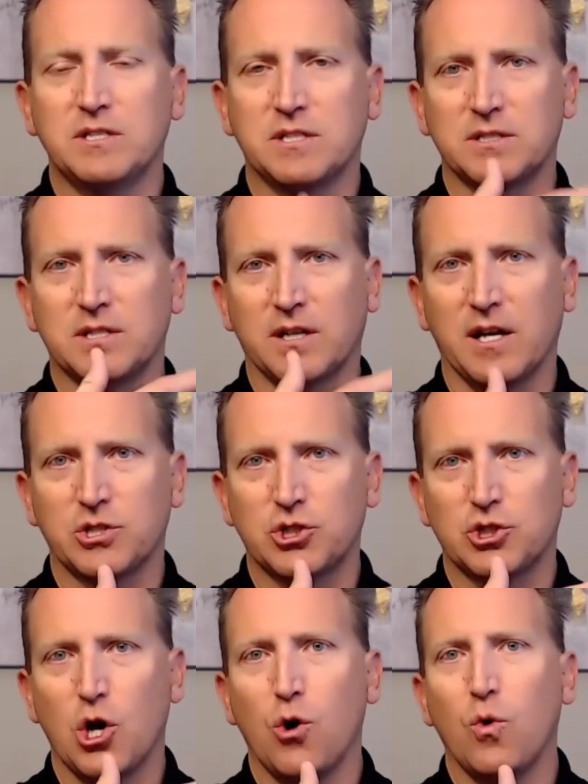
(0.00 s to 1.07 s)
to kind of
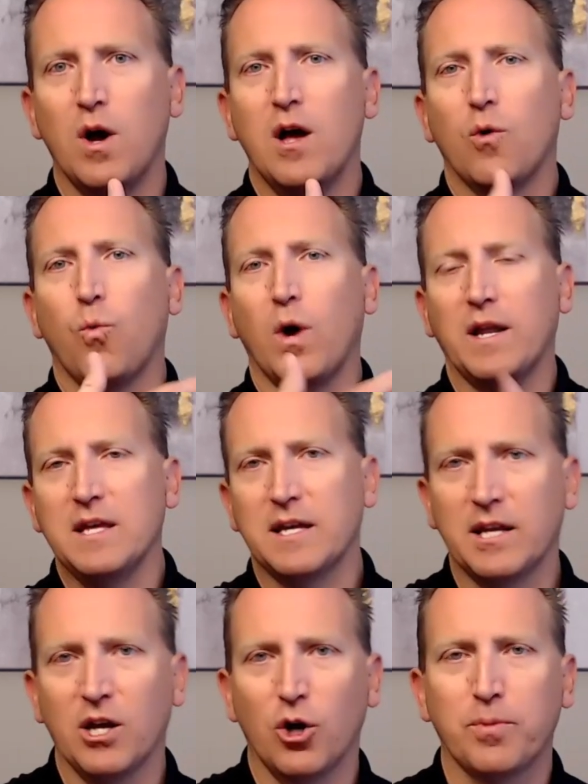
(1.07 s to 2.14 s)
show what he
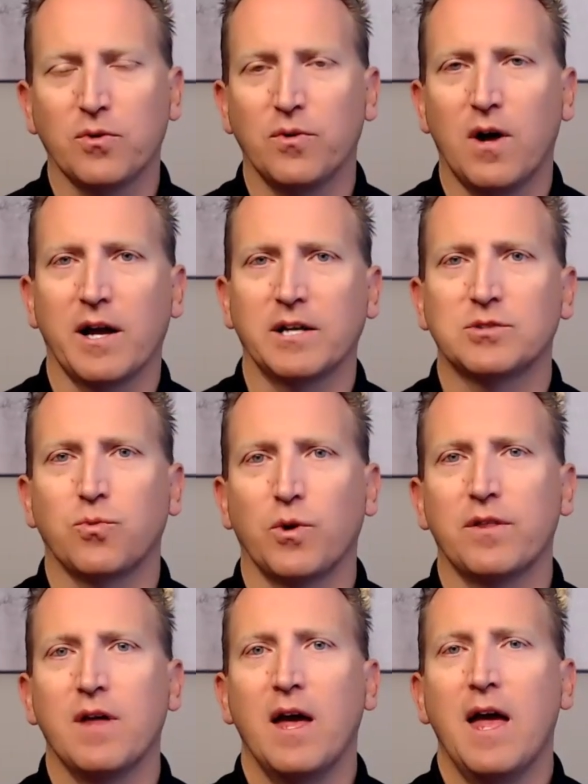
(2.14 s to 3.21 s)
can help clients
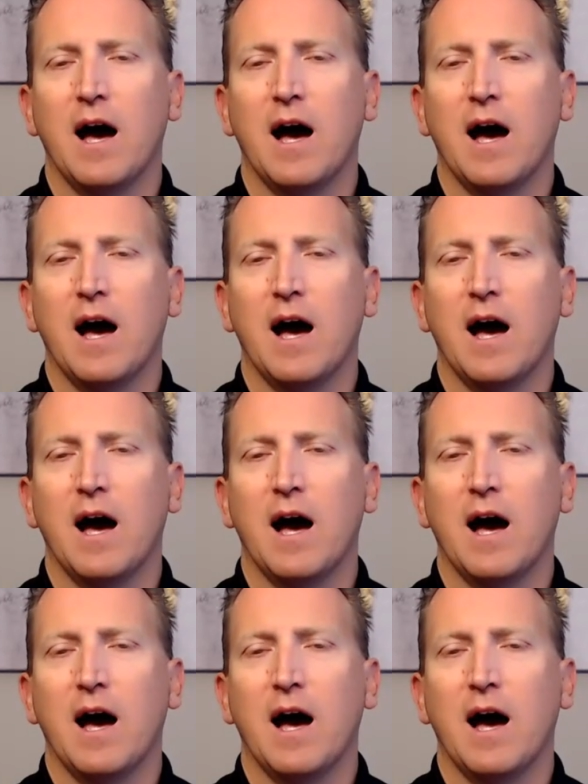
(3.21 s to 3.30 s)
with.